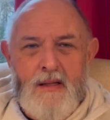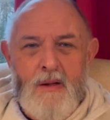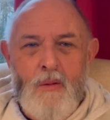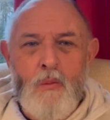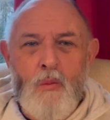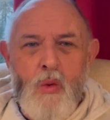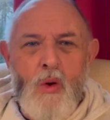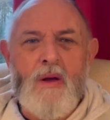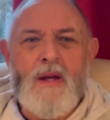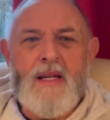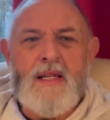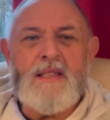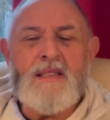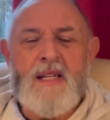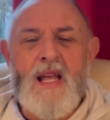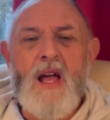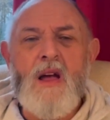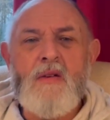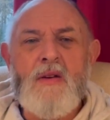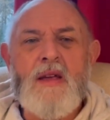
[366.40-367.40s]
What is
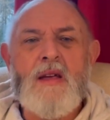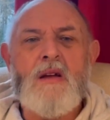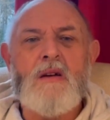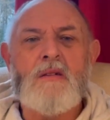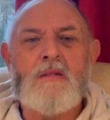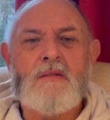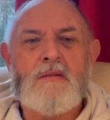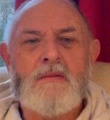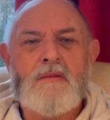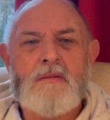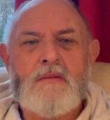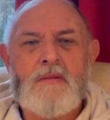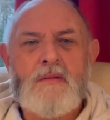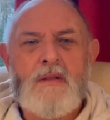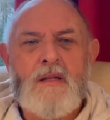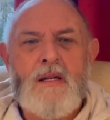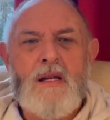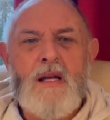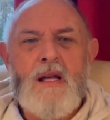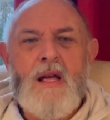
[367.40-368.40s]
going on?
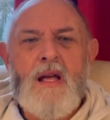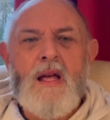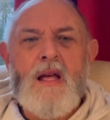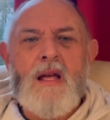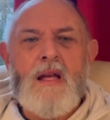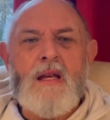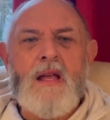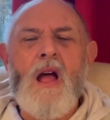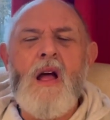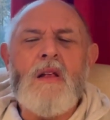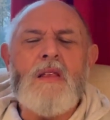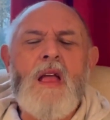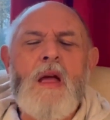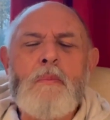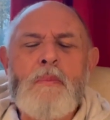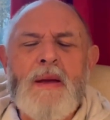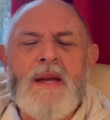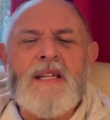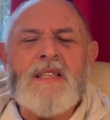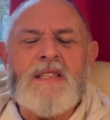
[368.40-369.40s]
Can't there
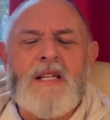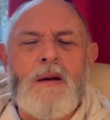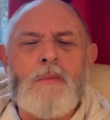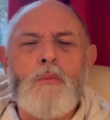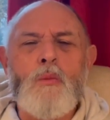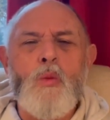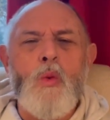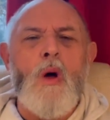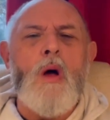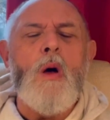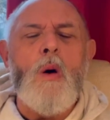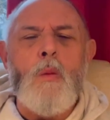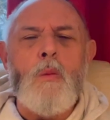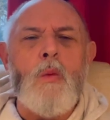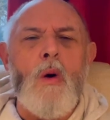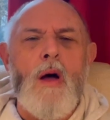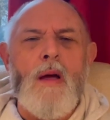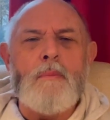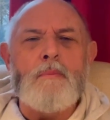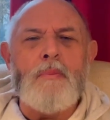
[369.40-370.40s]
be some
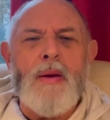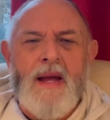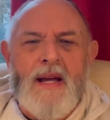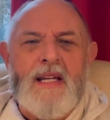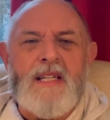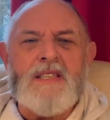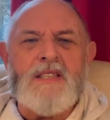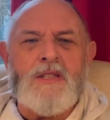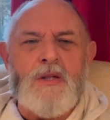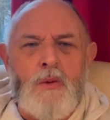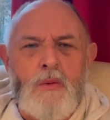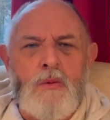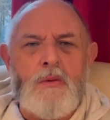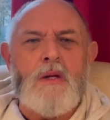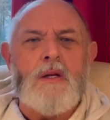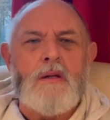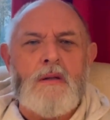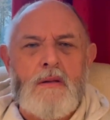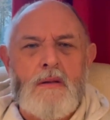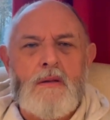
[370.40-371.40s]
worldwide peace
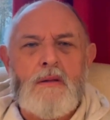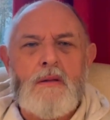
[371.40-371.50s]
talk?